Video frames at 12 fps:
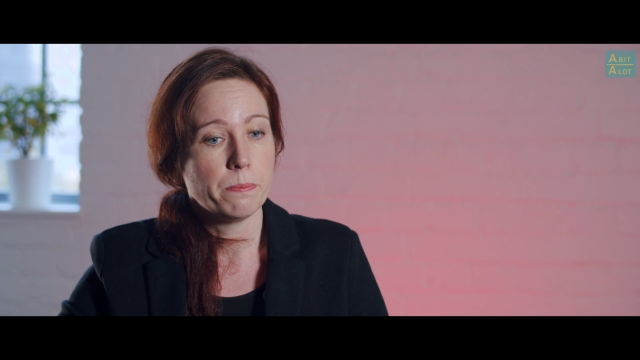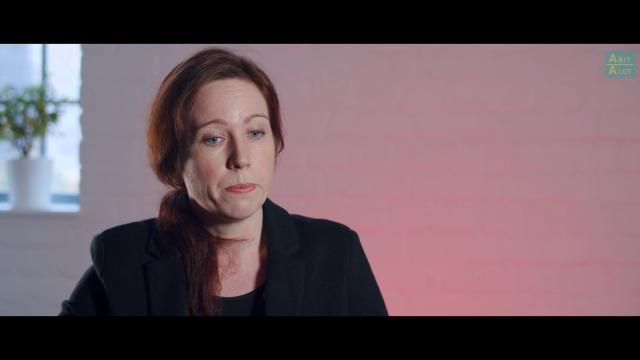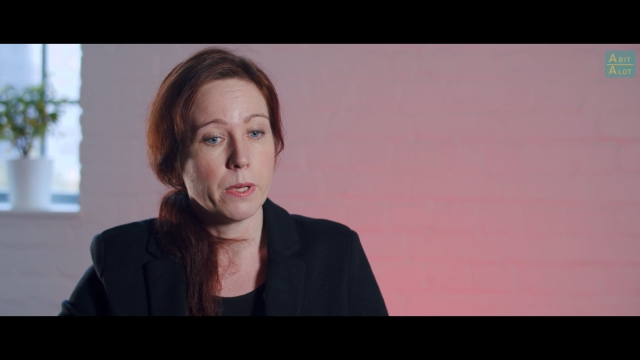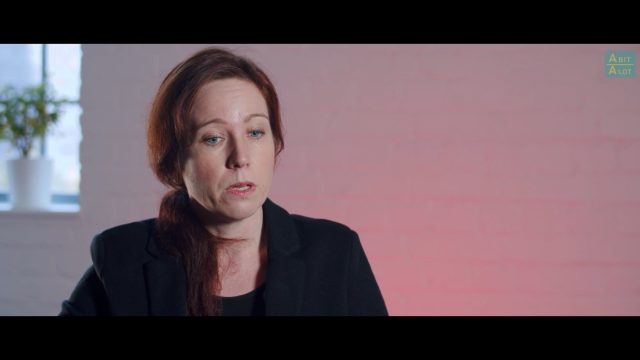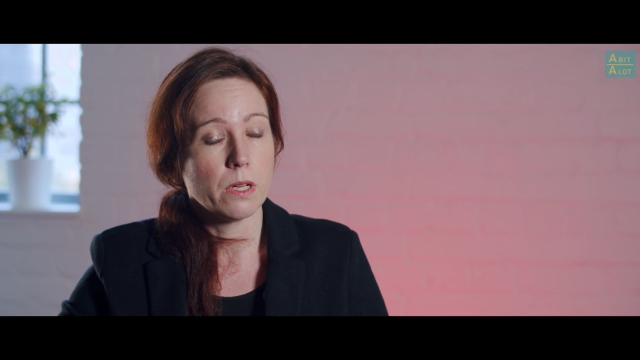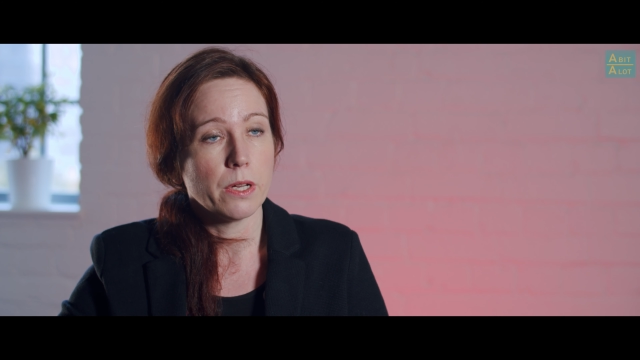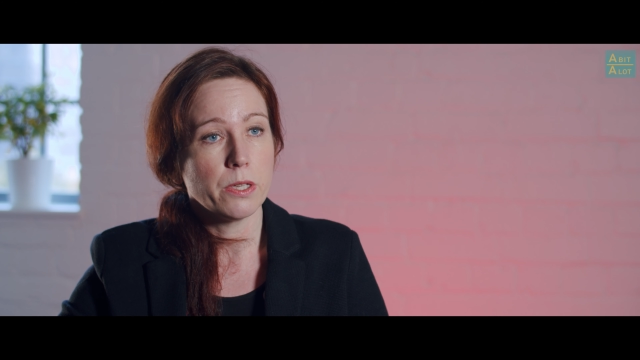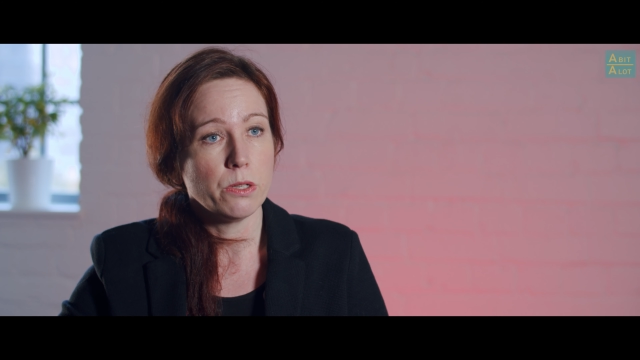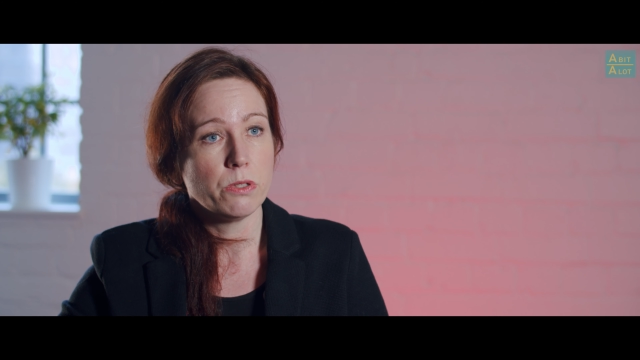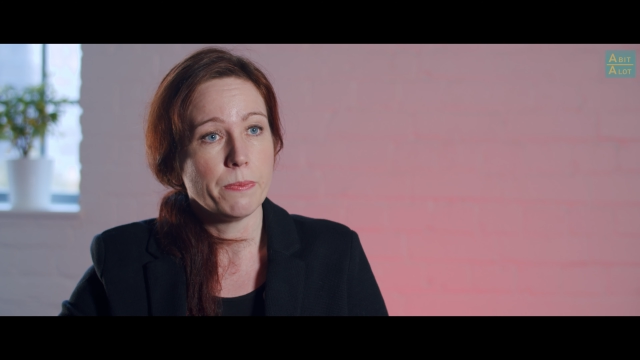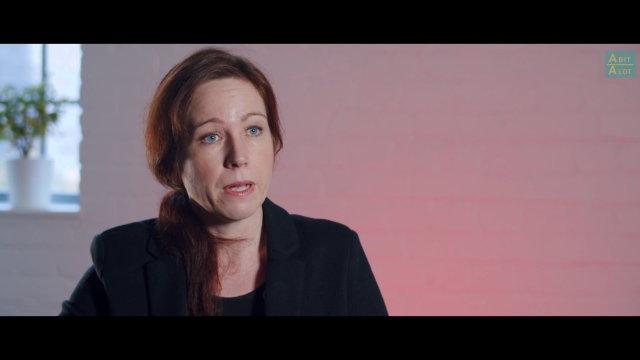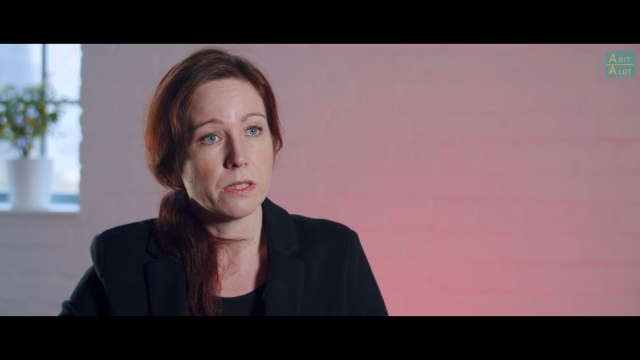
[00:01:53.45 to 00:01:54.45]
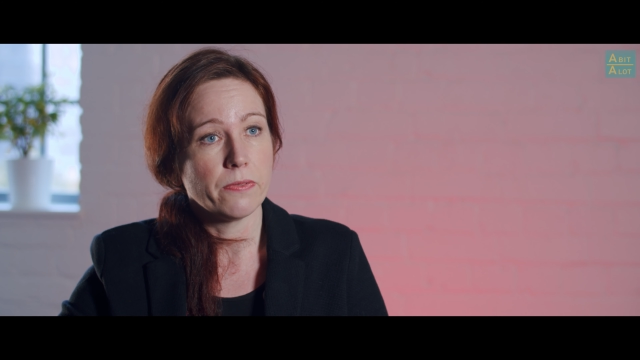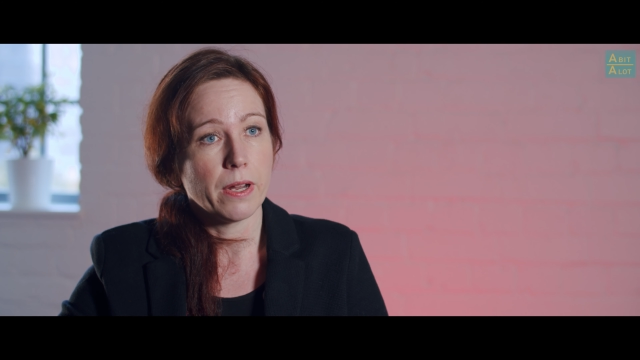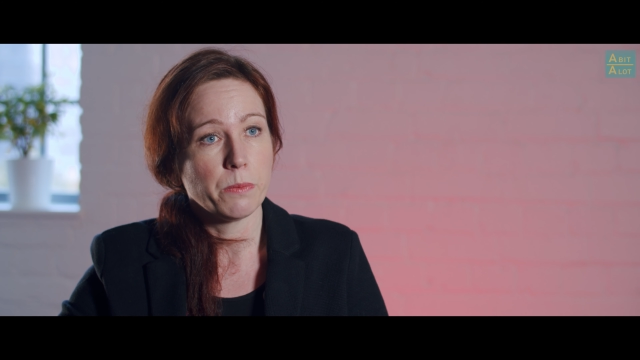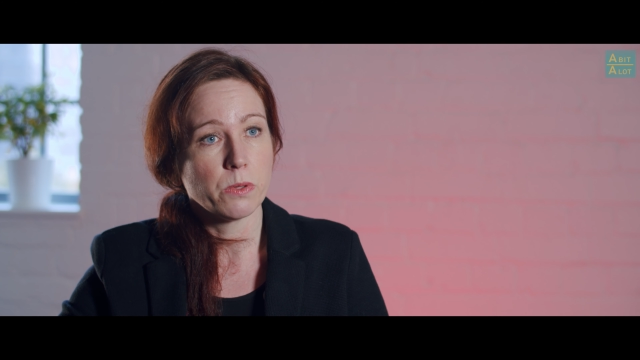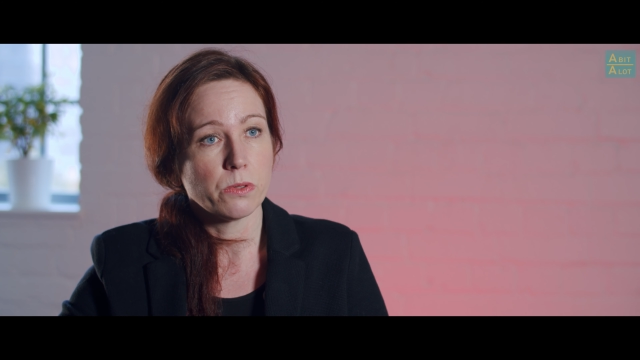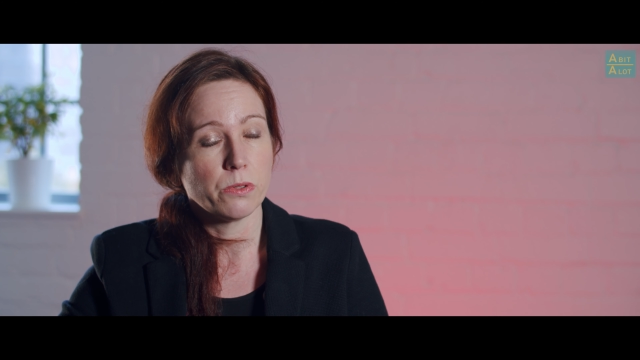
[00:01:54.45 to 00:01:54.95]
But a huge amount of
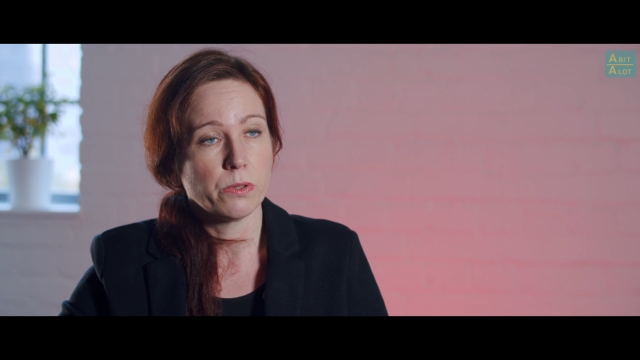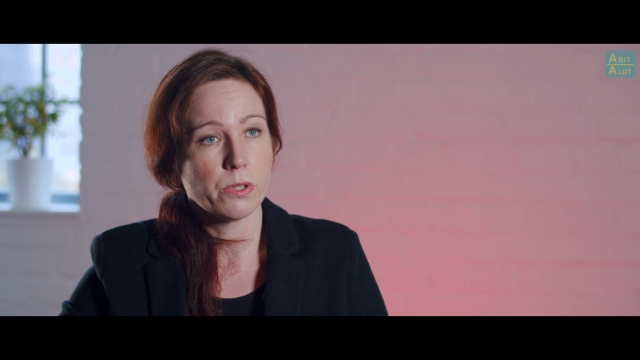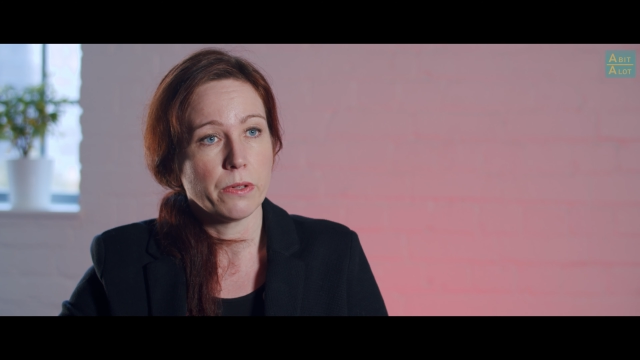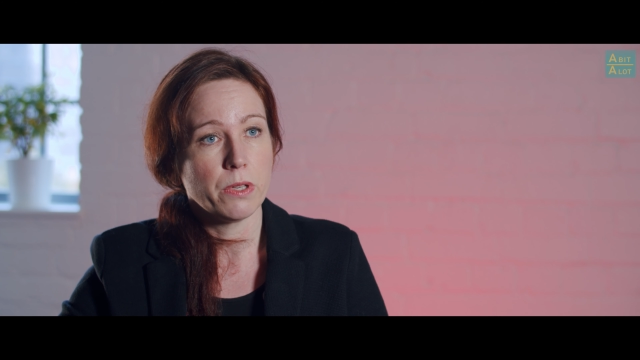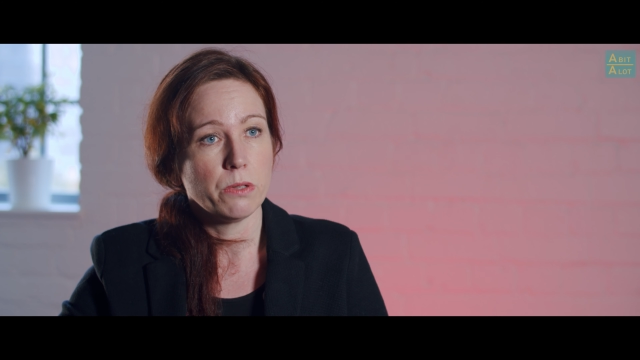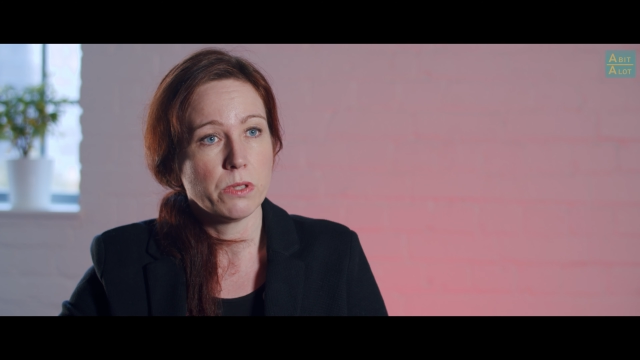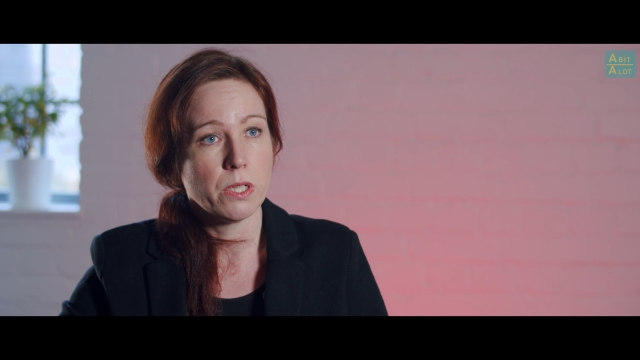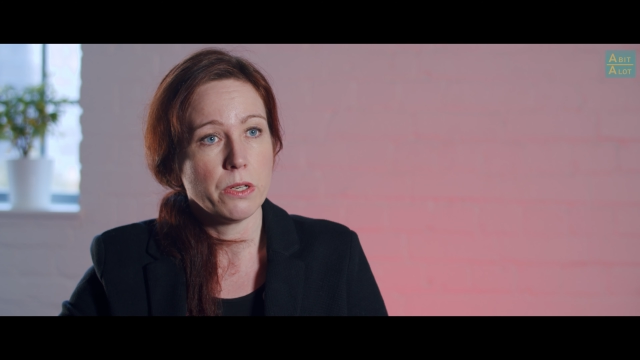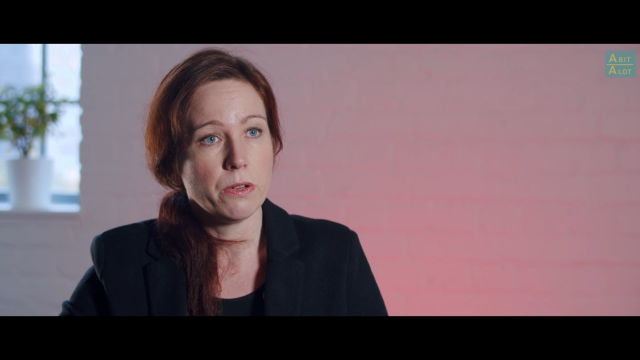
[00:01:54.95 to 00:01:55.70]
animals are also used in